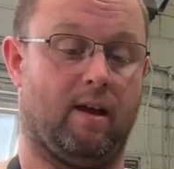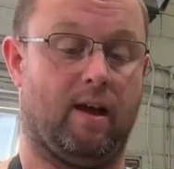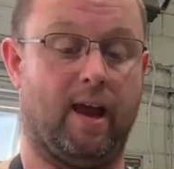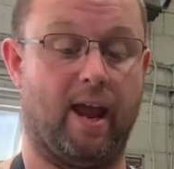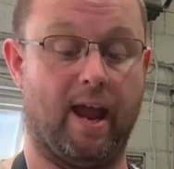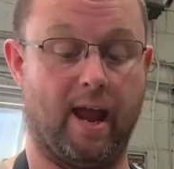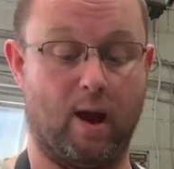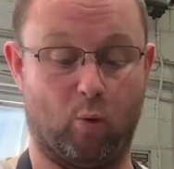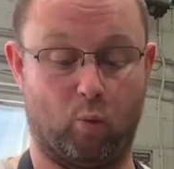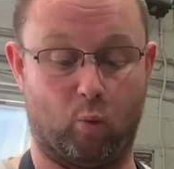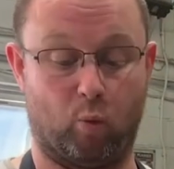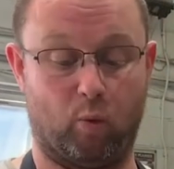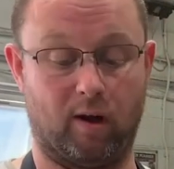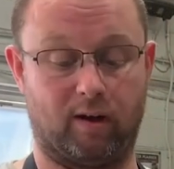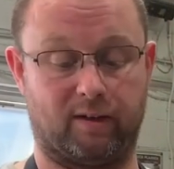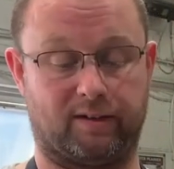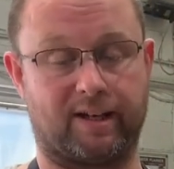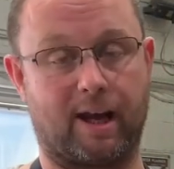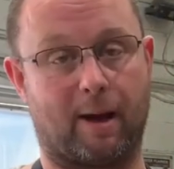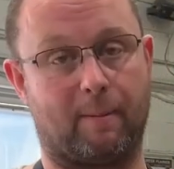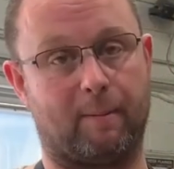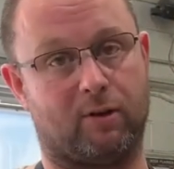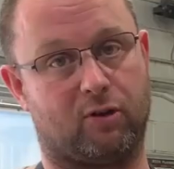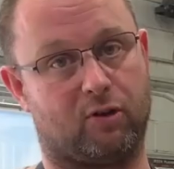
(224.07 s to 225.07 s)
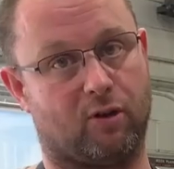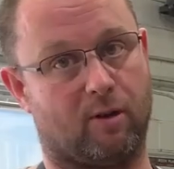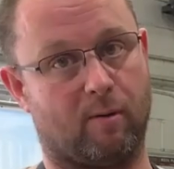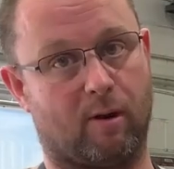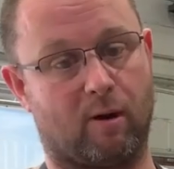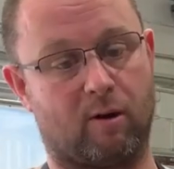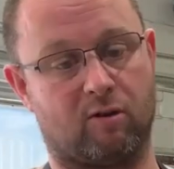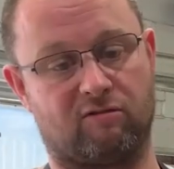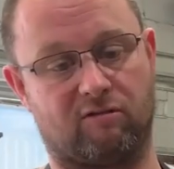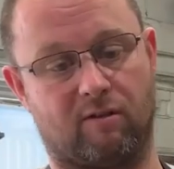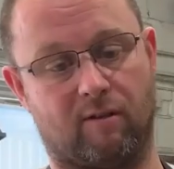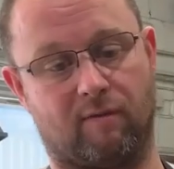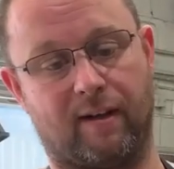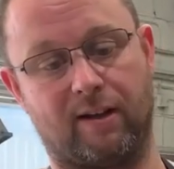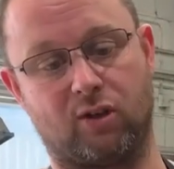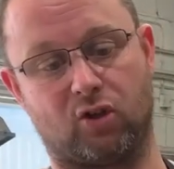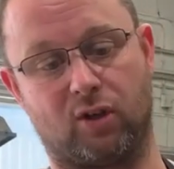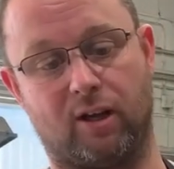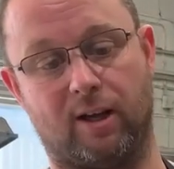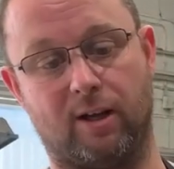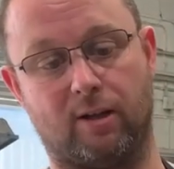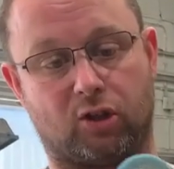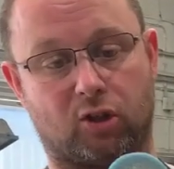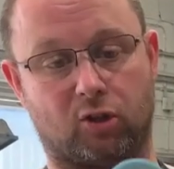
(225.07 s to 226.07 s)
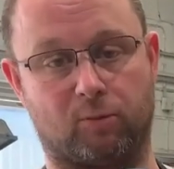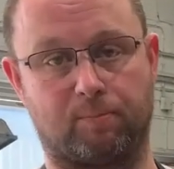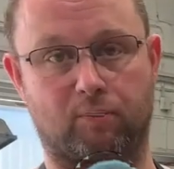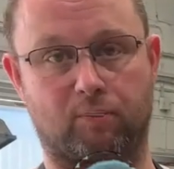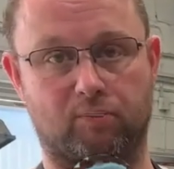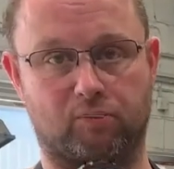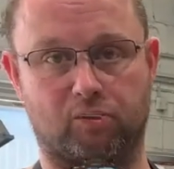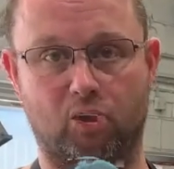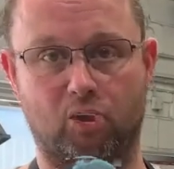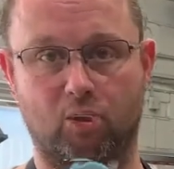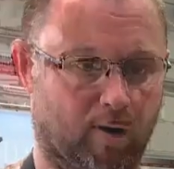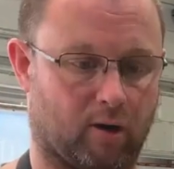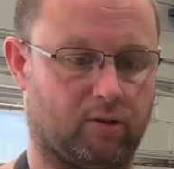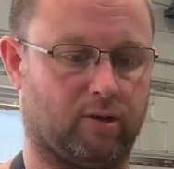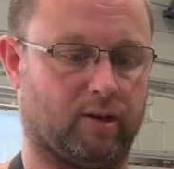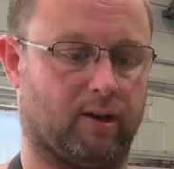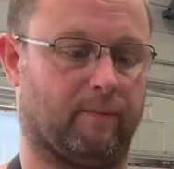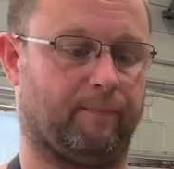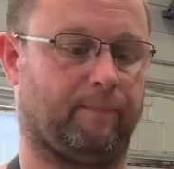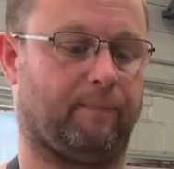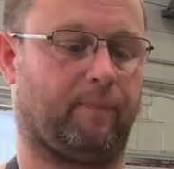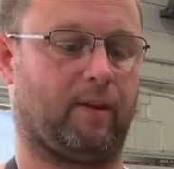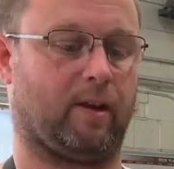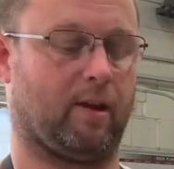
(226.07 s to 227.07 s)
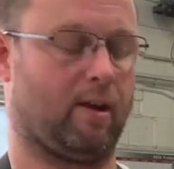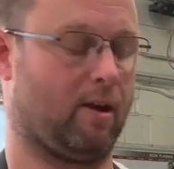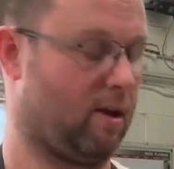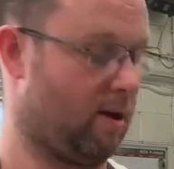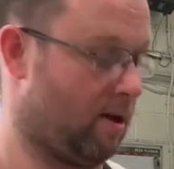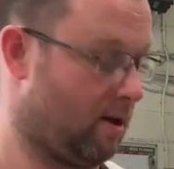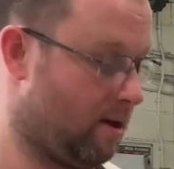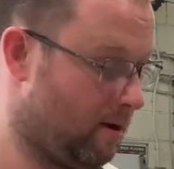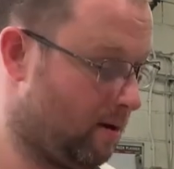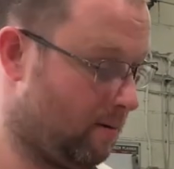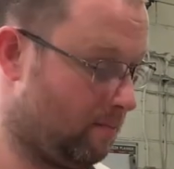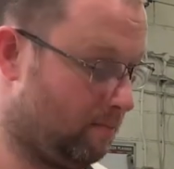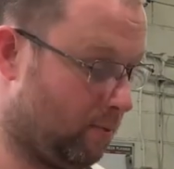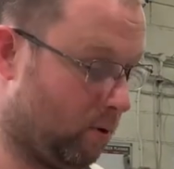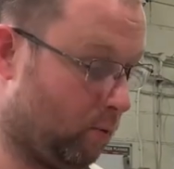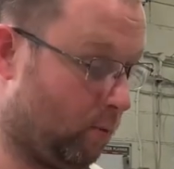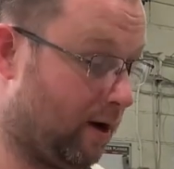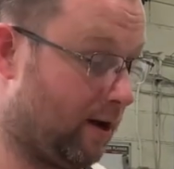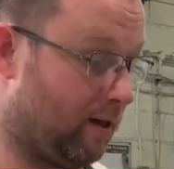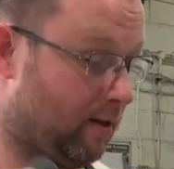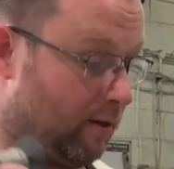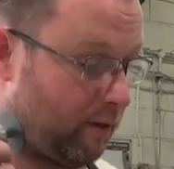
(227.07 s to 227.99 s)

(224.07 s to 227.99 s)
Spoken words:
It will damage the motor eventually. It just puts too much load through the motor.